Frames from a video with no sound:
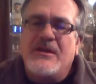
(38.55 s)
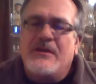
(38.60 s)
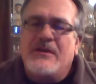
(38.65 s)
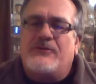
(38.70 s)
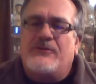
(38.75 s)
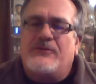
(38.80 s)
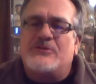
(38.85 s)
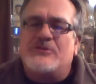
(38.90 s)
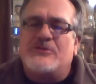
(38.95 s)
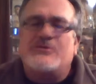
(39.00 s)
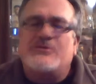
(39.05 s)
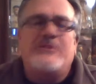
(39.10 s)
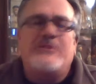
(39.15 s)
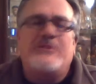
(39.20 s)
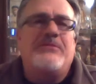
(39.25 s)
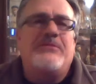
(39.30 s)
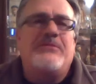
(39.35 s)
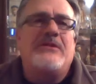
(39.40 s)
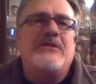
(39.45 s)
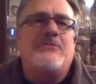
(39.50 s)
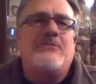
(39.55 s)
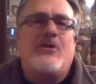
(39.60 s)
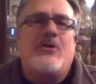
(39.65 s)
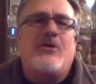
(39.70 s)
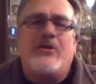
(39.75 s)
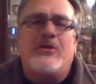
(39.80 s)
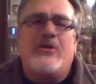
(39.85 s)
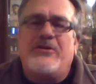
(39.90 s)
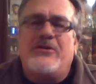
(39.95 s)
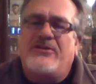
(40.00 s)
First one being
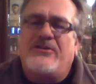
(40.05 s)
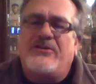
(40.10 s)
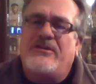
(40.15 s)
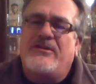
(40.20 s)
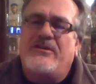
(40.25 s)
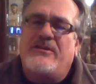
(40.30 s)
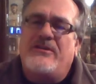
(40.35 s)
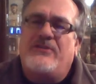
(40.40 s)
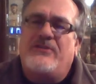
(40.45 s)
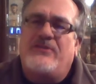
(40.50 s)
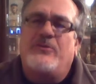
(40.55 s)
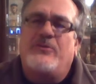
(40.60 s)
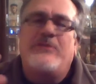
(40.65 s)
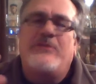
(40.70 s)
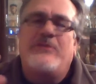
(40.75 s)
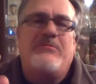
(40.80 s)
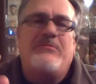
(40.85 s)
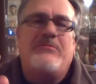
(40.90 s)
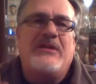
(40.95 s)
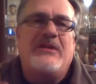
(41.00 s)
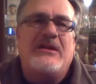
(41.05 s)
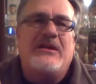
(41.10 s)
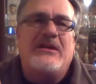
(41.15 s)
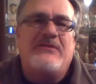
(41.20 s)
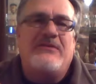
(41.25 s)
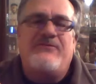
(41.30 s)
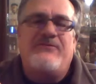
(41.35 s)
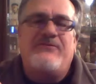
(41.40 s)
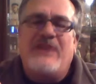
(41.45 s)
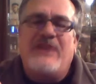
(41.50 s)
Mars, and this one
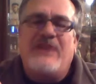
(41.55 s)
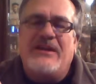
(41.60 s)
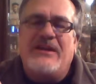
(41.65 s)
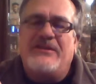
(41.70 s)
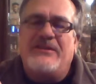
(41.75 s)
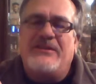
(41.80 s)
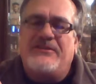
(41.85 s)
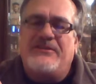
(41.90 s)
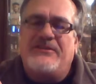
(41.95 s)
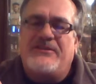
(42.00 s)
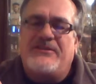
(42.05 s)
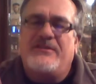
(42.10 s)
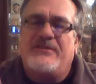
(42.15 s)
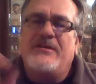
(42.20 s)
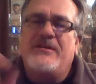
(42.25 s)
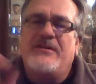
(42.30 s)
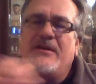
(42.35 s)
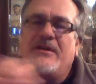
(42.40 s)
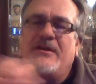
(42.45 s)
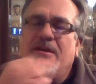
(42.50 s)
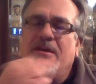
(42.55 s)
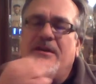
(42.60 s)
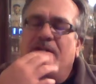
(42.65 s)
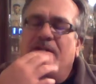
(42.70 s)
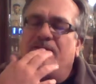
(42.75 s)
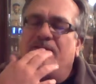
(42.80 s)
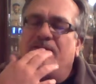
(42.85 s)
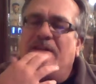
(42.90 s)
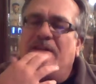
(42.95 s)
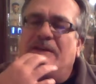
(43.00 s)
being Venus.
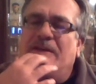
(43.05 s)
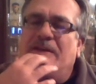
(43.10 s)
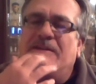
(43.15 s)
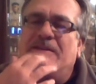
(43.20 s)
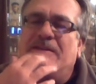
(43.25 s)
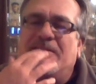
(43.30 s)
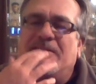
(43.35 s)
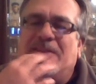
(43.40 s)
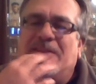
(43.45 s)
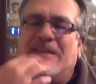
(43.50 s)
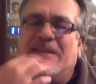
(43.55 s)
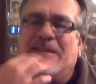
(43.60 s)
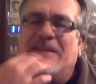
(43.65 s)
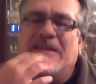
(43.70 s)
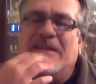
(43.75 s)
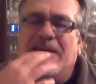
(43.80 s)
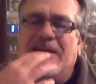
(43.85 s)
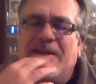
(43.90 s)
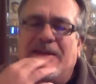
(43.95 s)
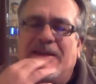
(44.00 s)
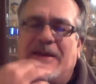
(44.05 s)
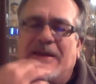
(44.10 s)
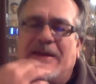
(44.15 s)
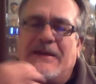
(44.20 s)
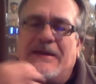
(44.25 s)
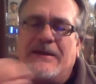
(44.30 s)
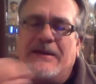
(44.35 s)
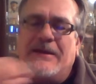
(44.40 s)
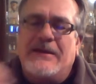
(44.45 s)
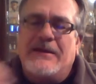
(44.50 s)
Venus,
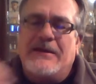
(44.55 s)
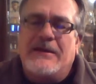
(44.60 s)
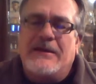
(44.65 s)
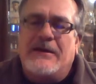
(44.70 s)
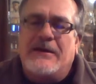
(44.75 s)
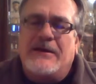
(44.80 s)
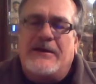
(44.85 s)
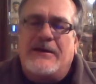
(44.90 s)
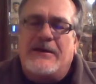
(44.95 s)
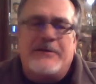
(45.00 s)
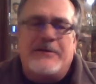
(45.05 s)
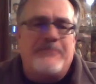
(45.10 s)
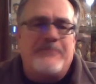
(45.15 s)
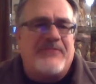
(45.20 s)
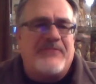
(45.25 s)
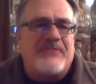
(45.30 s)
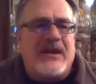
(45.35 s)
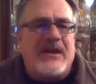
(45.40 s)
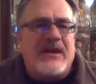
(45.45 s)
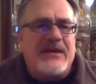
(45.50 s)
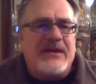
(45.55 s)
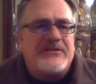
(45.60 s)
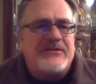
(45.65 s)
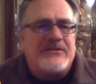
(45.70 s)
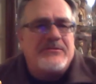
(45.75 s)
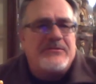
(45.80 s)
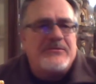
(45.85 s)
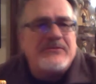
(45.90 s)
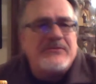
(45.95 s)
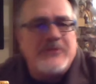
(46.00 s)
I had
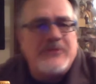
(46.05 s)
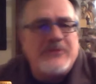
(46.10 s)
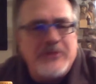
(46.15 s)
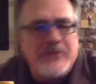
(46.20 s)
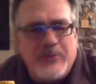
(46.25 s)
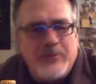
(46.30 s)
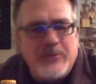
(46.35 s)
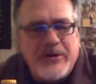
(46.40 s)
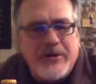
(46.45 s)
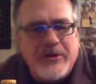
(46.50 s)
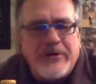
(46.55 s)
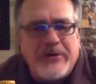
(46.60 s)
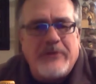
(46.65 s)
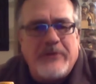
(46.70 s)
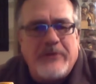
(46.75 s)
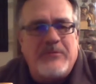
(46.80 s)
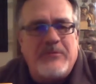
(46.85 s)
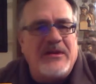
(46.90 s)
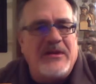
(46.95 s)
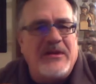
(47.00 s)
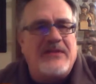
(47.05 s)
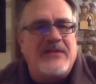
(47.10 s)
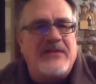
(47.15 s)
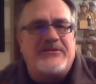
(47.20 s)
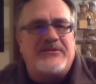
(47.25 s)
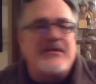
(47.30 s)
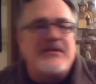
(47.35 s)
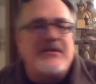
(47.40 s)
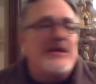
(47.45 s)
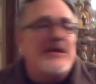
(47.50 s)
some info. The bringer of peace.